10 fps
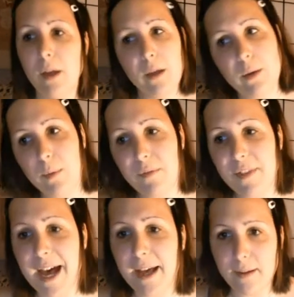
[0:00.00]
with
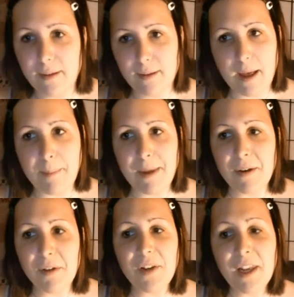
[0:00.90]
that amount
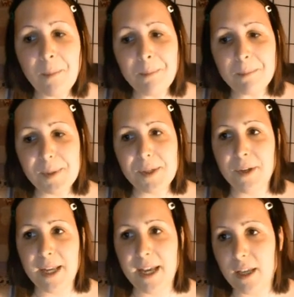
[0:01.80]
of lumps
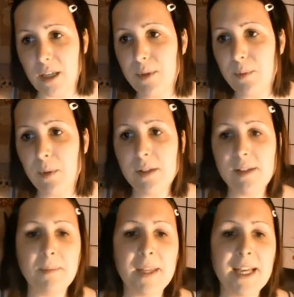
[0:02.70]
on it. You would want
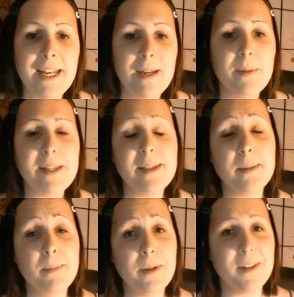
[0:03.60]
something a little bit
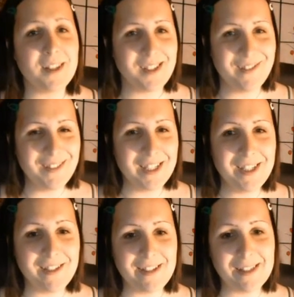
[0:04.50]
smoother. So what I'm going
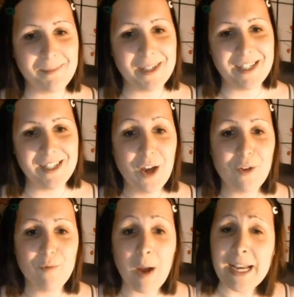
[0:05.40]
to do is I'm going to
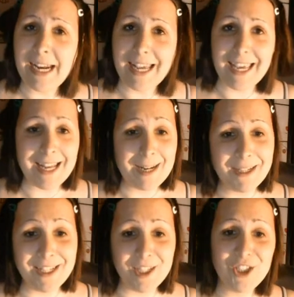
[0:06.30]
right click it and I'm
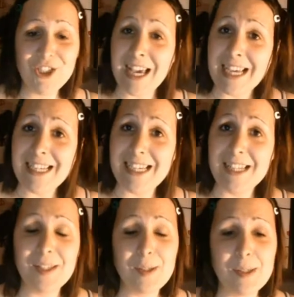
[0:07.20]
going to shade it
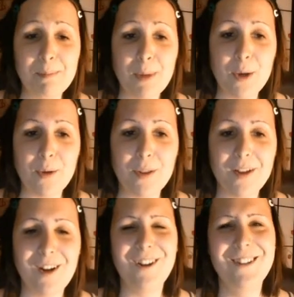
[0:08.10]
smooth.
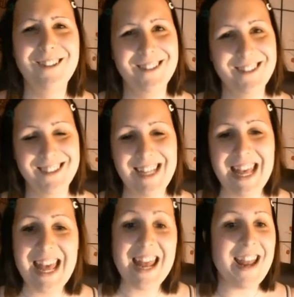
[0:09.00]
Oh,
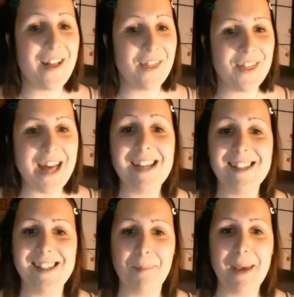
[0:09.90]
now
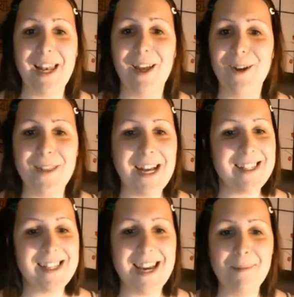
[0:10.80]
that's a pillow.
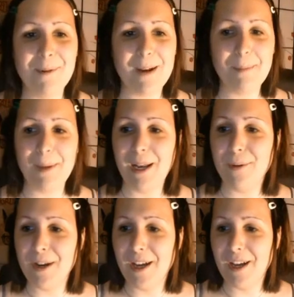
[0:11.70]
That's a hemorrhoid pillow
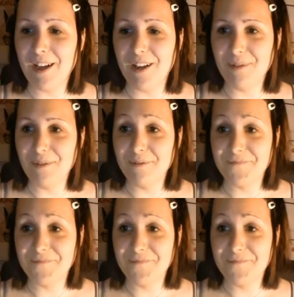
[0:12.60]
and a half.